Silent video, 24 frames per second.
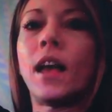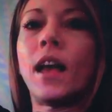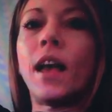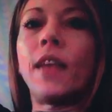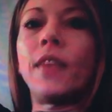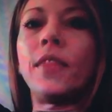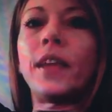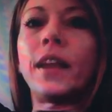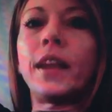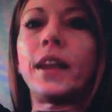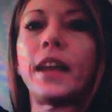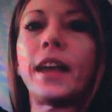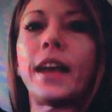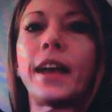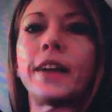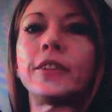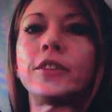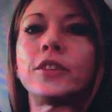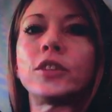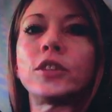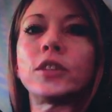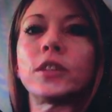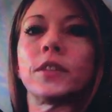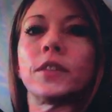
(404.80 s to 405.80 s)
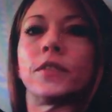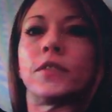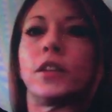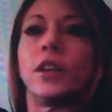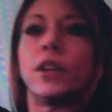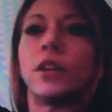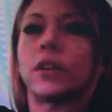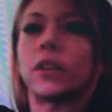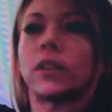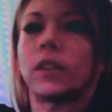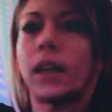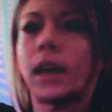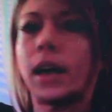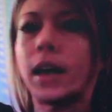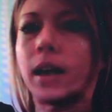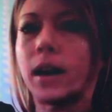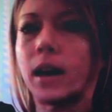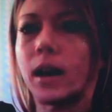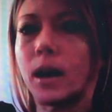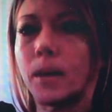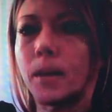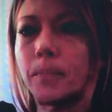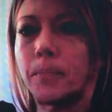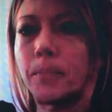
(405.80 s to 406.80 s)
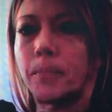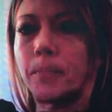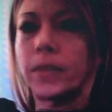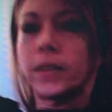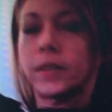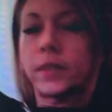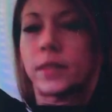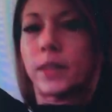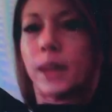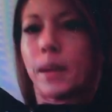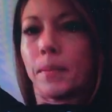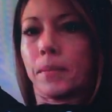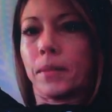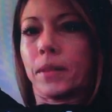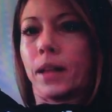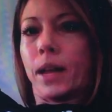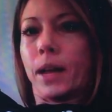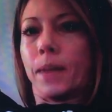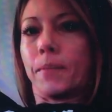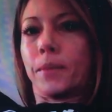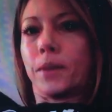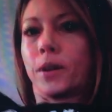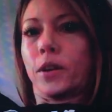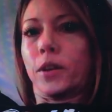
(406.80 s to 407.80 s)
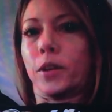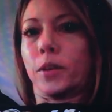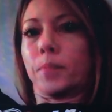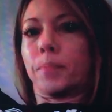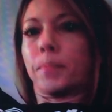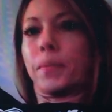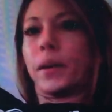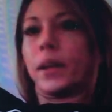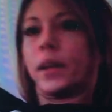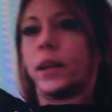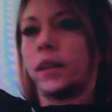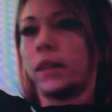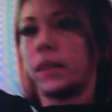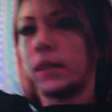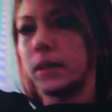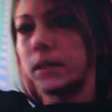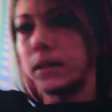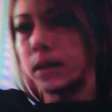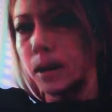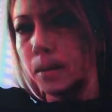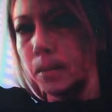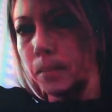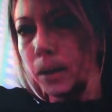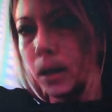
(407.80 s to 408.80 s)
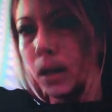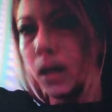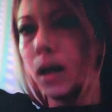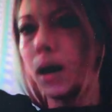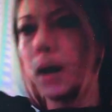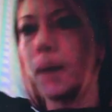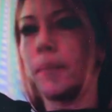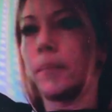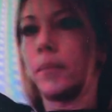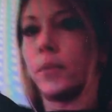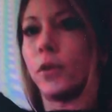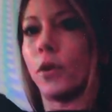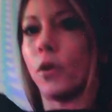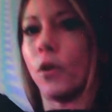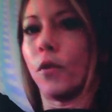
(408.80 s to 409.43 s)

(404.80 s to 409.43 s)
And then as you're lifting your leg up for the step climber, you're bringing the dumbbell up.